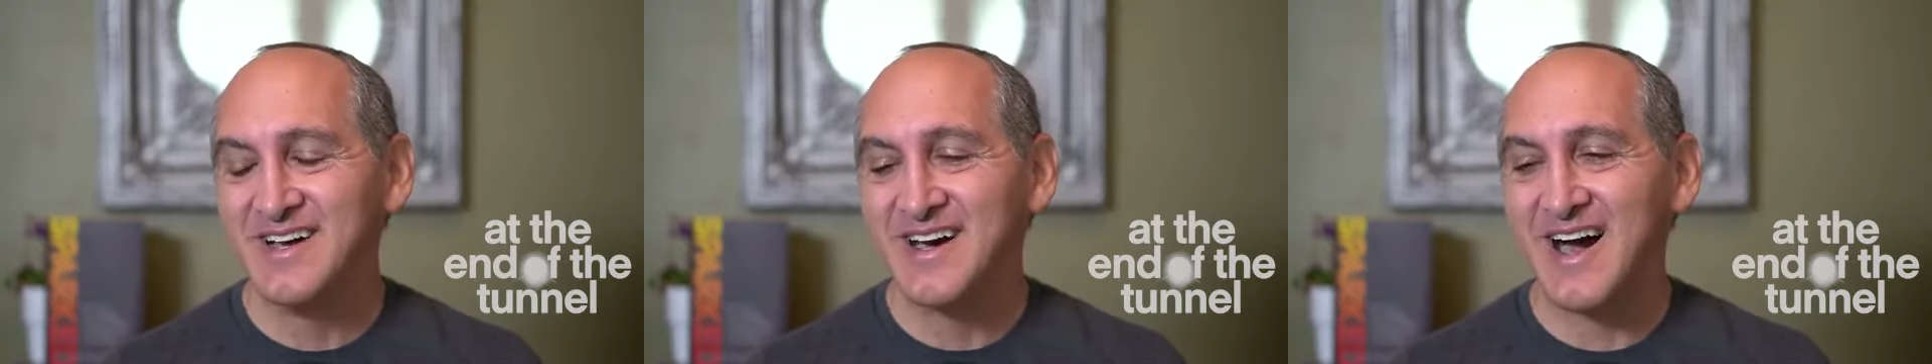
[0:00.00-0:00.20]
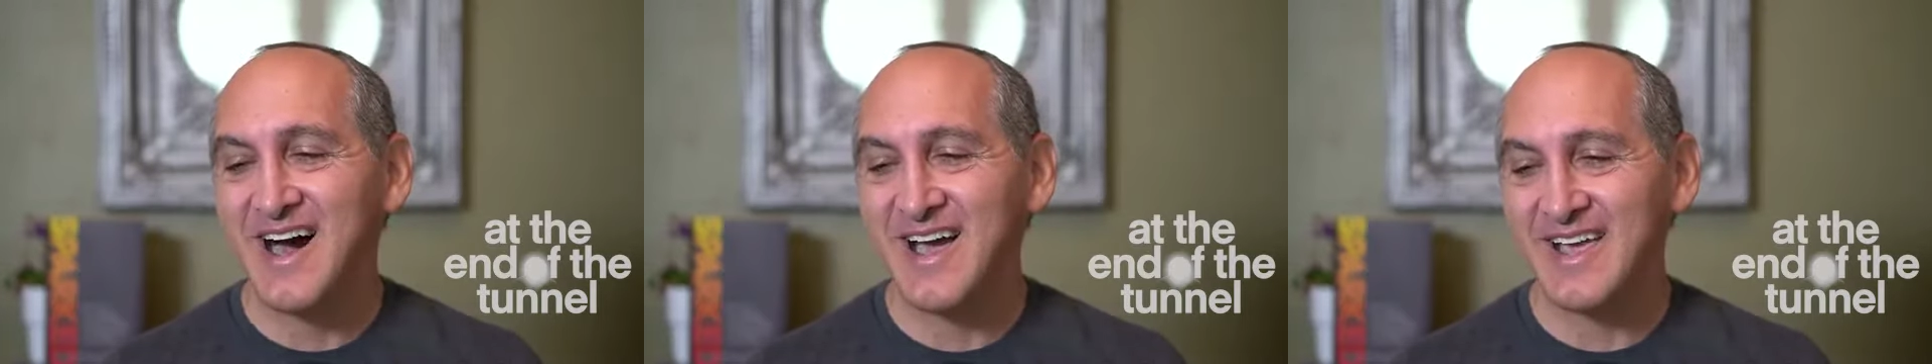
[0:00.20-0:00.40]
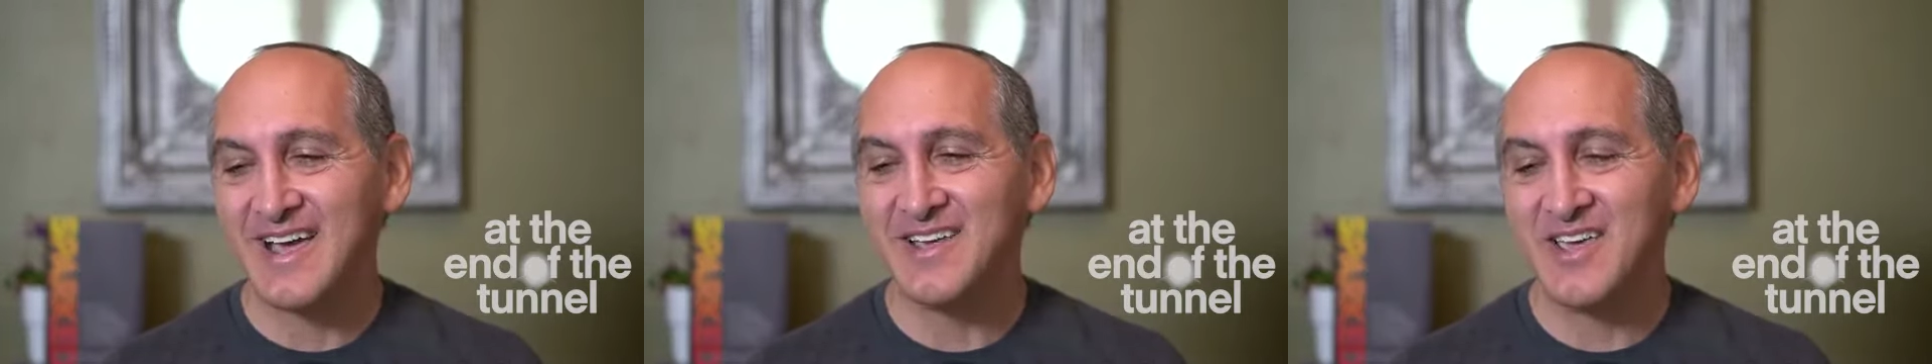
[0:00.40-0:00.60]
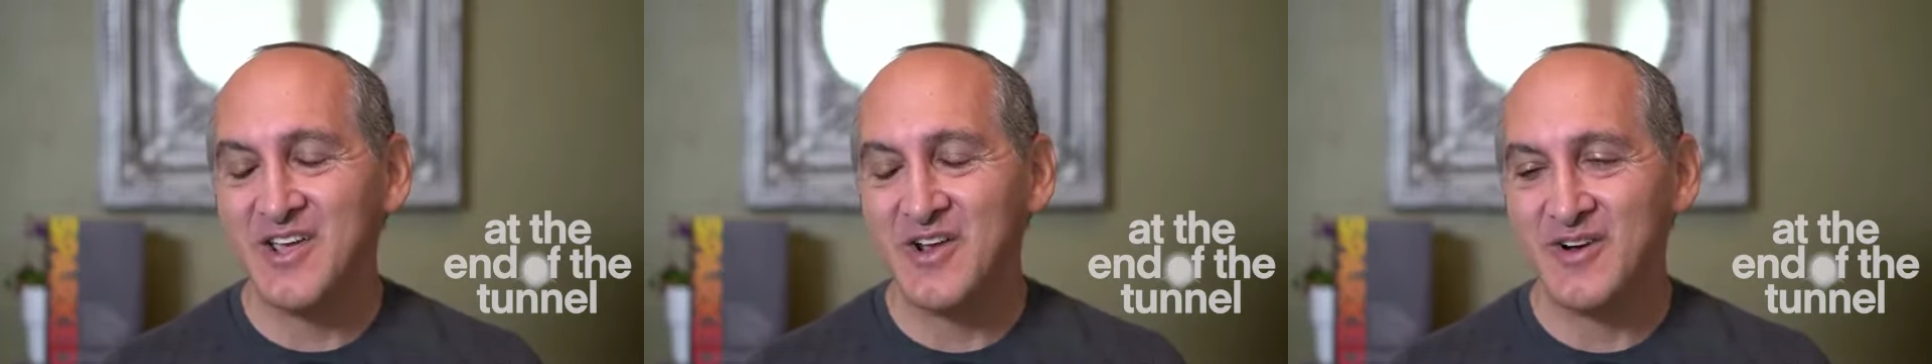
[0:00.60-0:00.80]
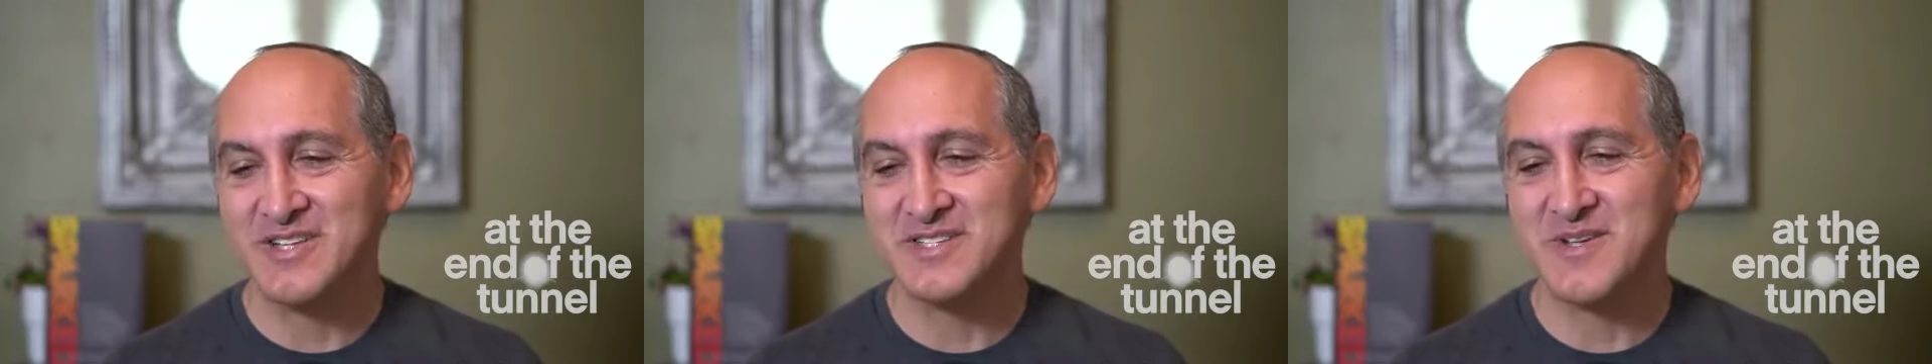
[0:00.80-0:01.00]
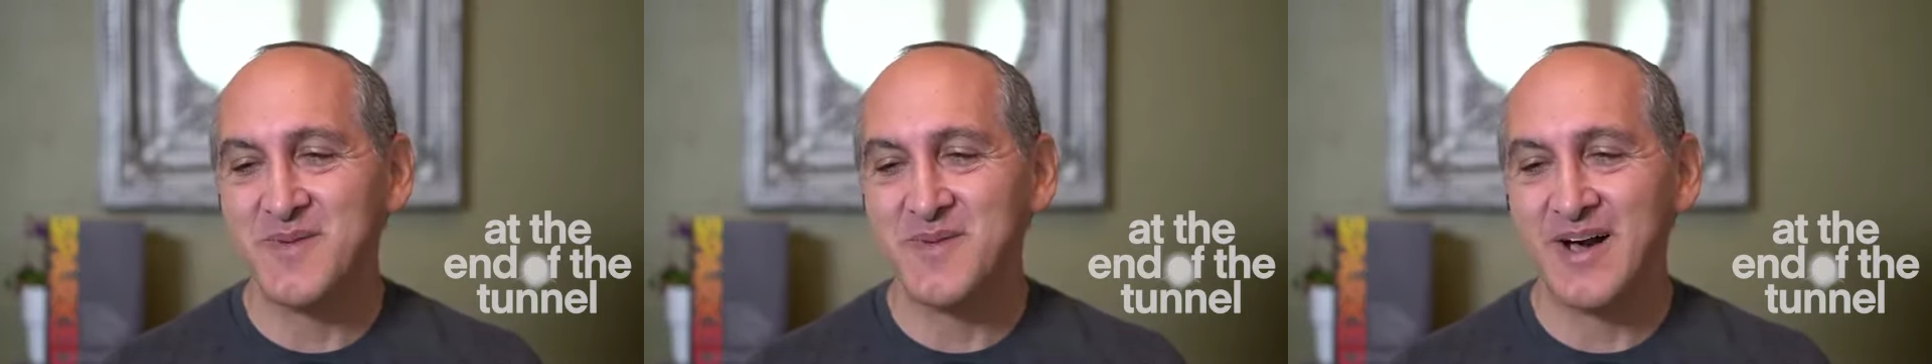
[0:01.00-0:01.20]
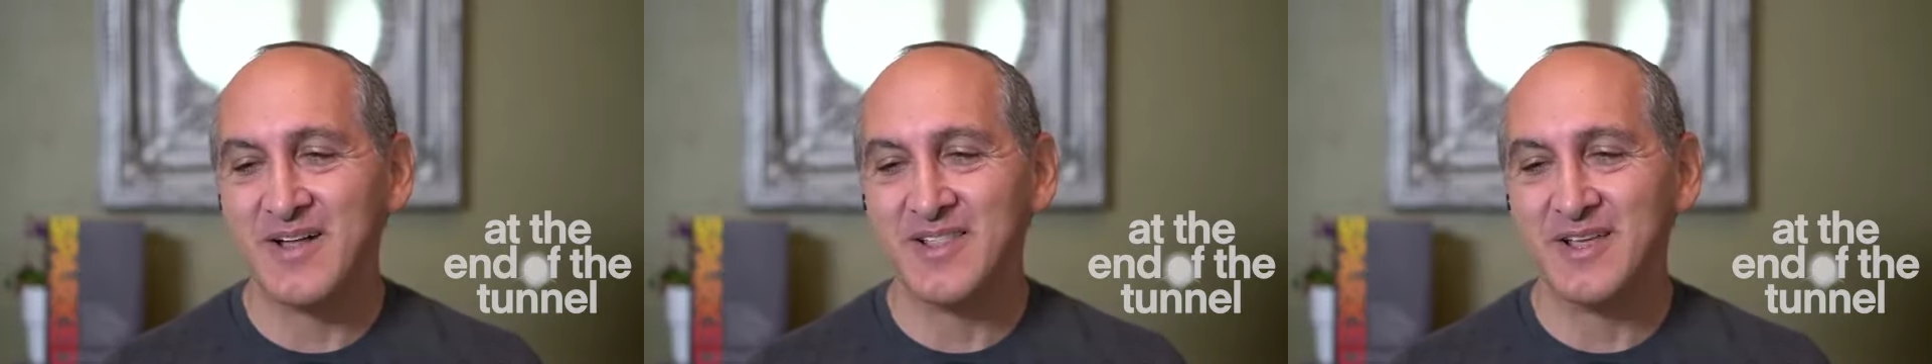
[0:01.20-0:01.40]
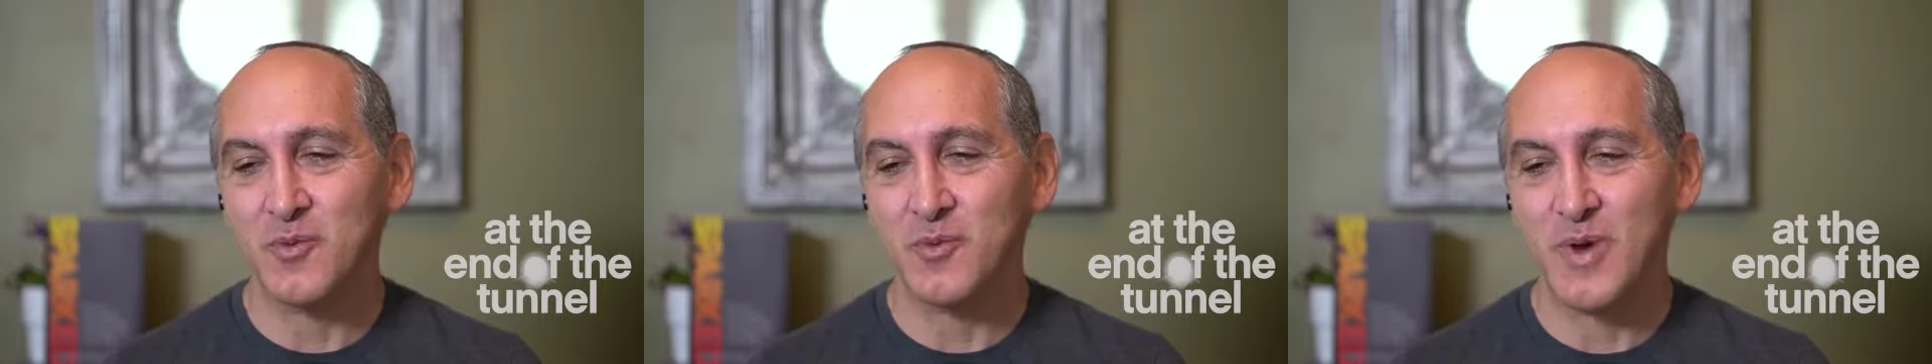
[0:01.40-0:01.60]
I got curious about
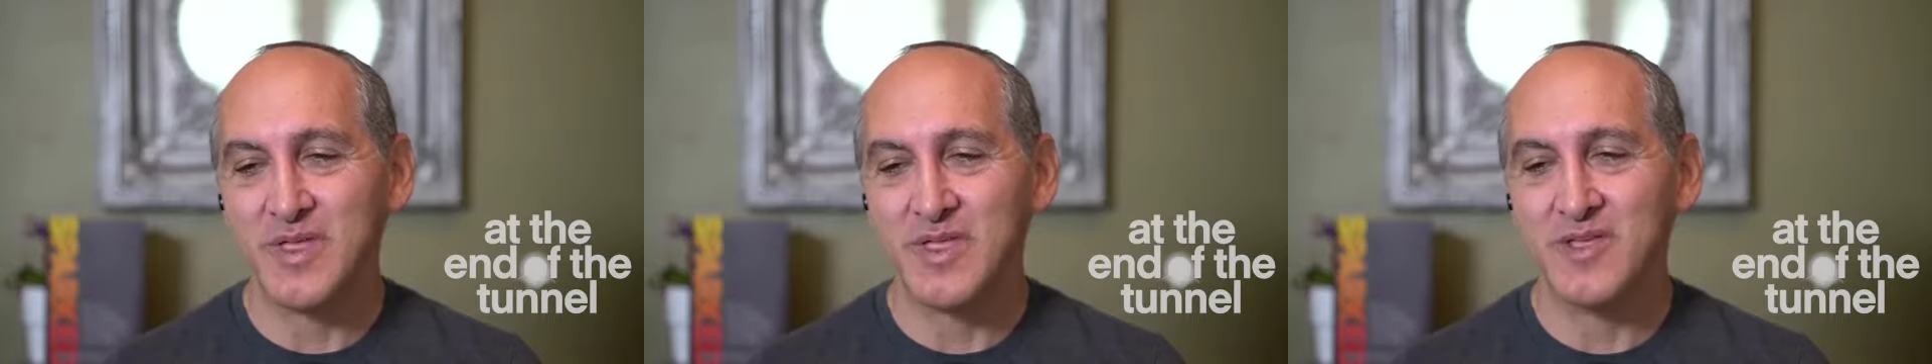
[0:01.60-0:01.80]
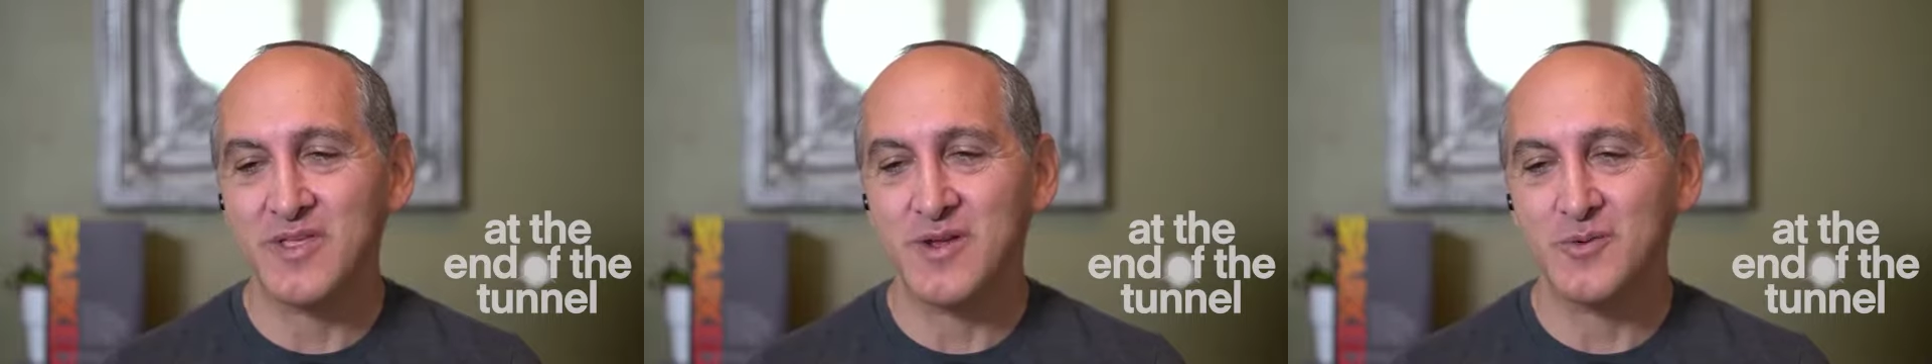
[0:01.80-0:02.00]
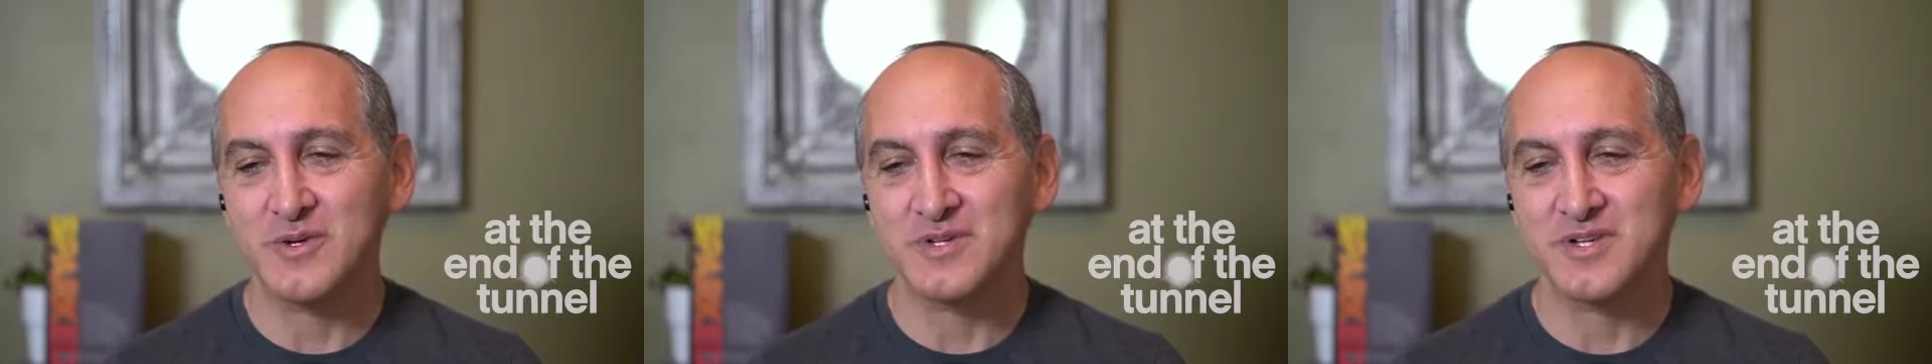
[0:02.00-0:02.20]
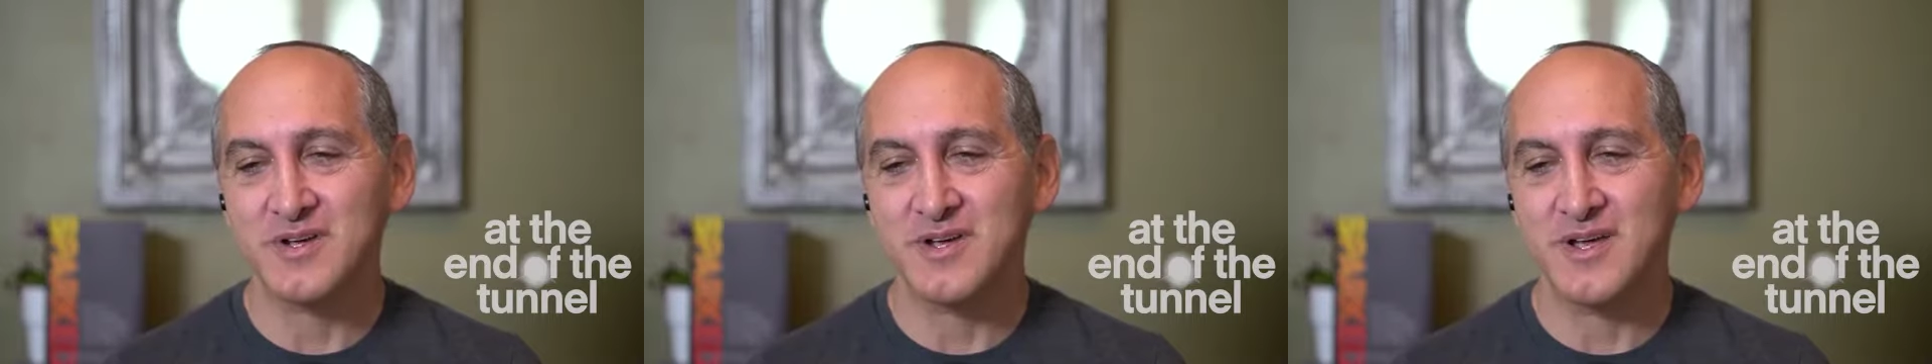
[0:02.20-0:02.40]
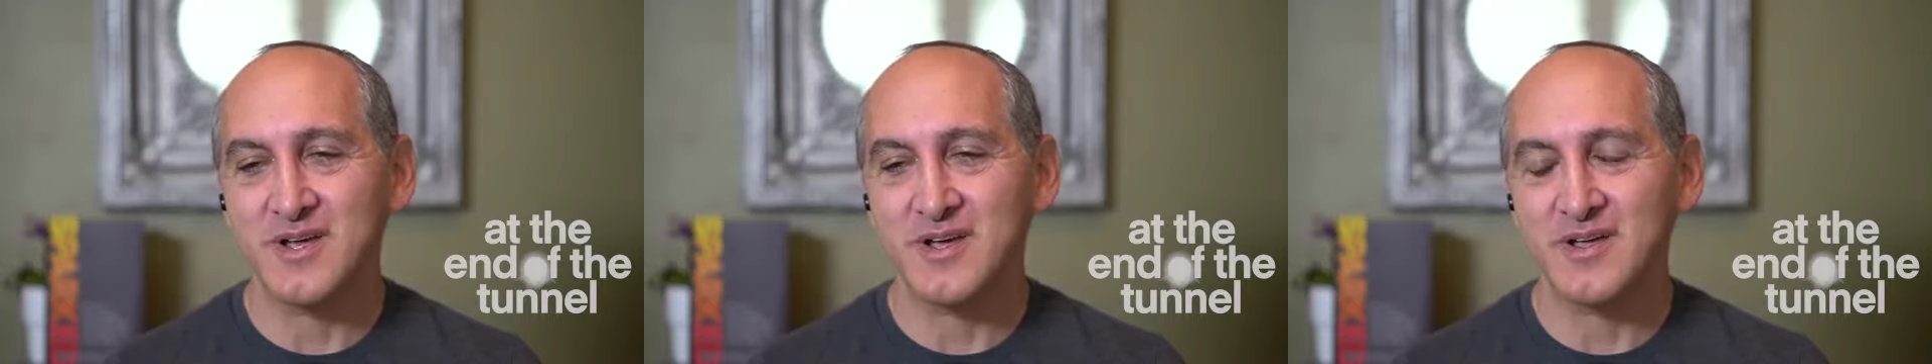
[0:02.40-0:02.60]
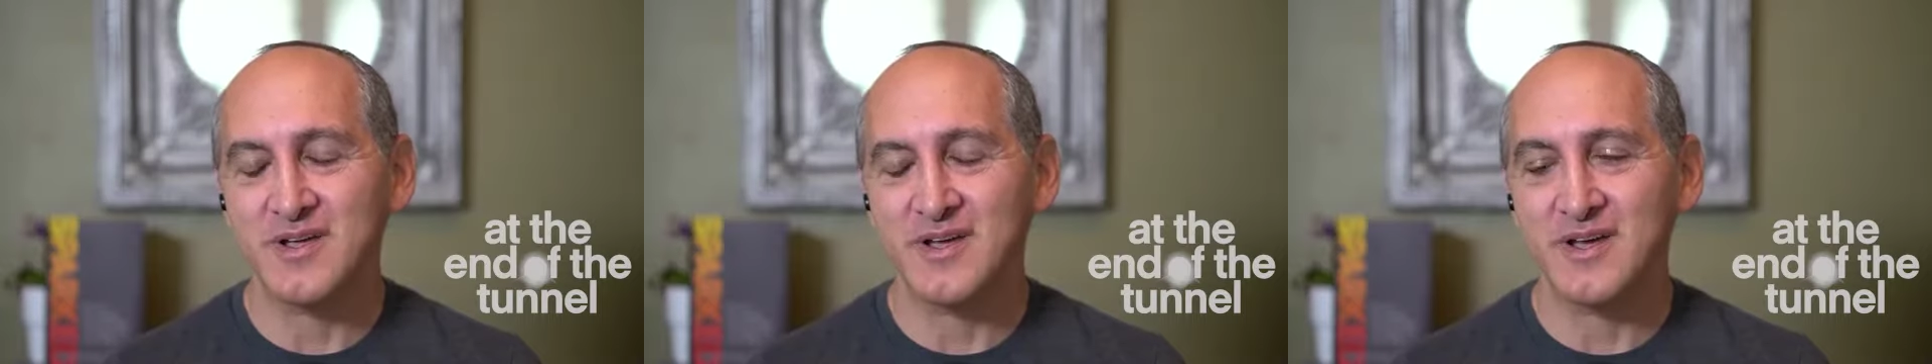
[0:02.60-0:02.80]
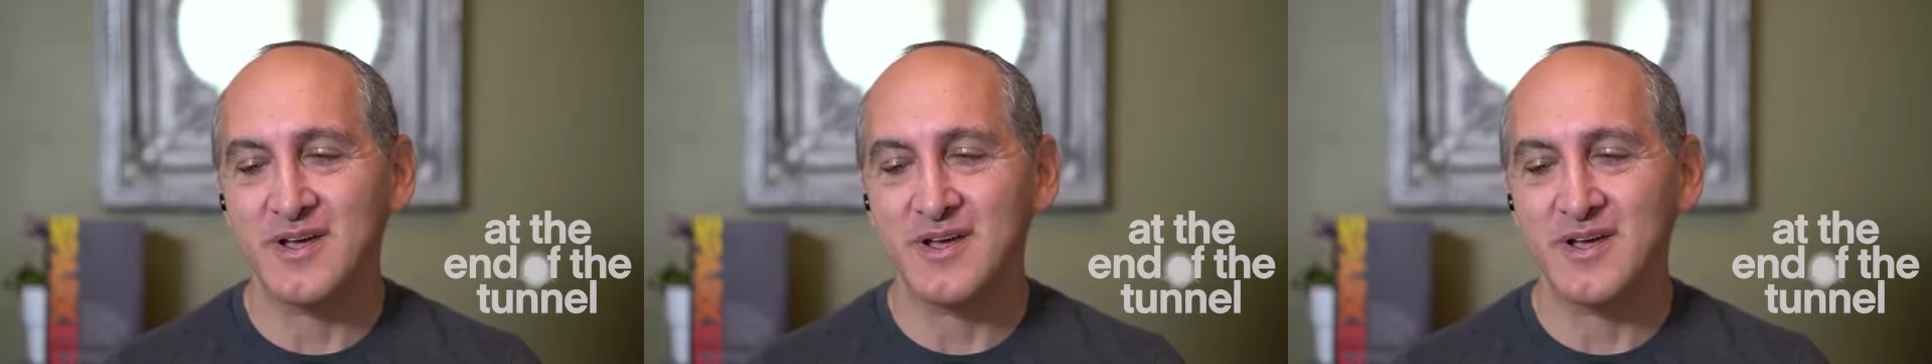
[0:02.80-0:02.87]
like whether there was a, a